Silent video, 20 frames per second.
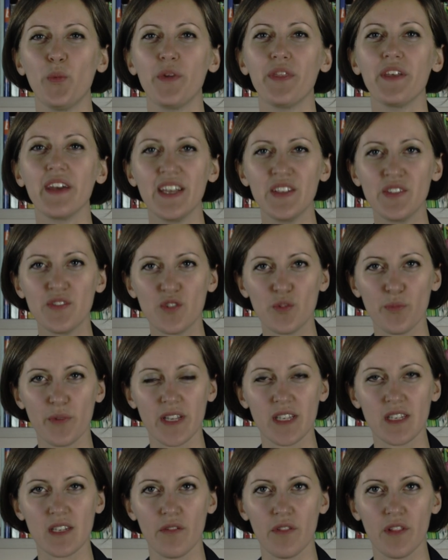With the
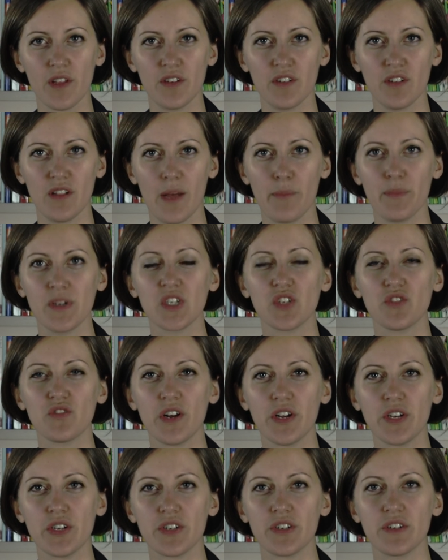instruments of the dilemma
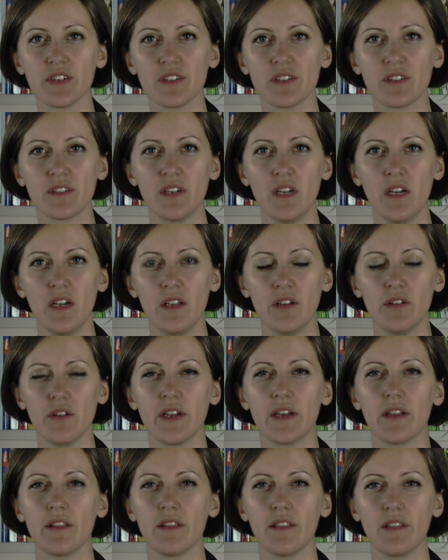structures, you
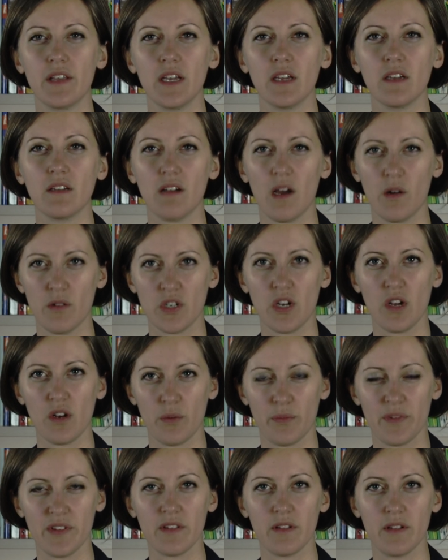can think
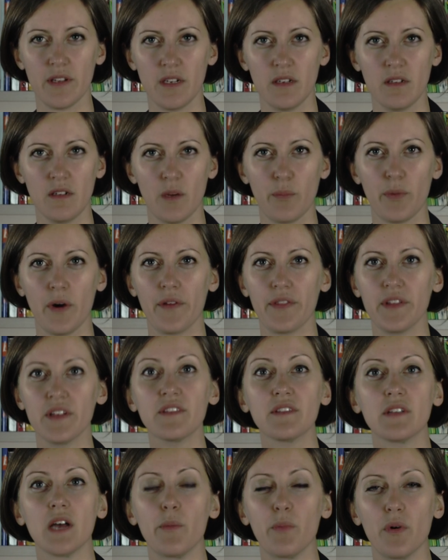autonomously about
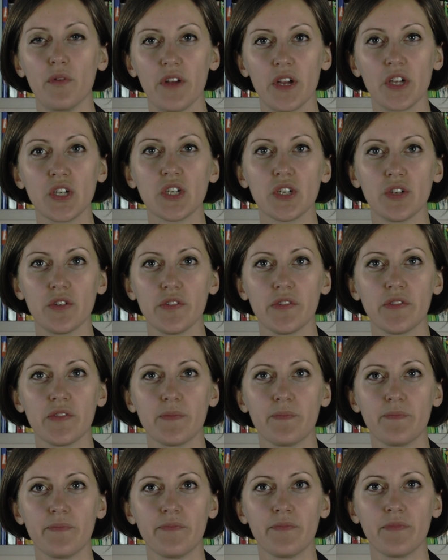this type of
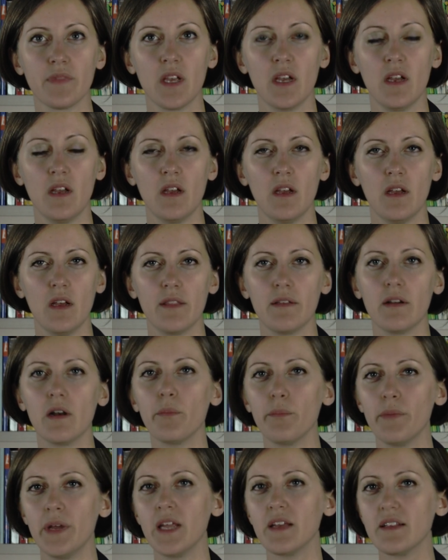issues. And there
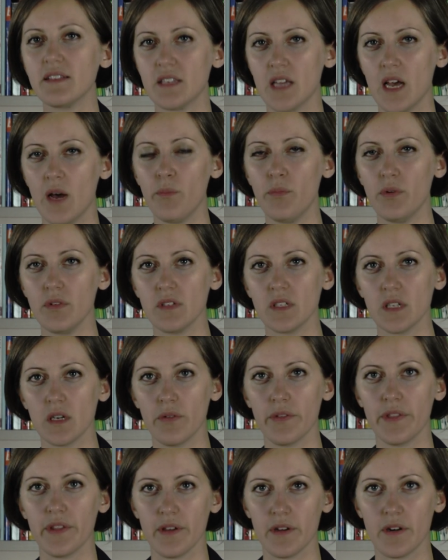are many examples
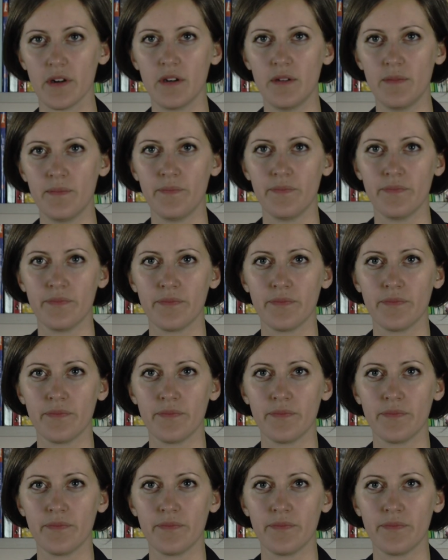out there.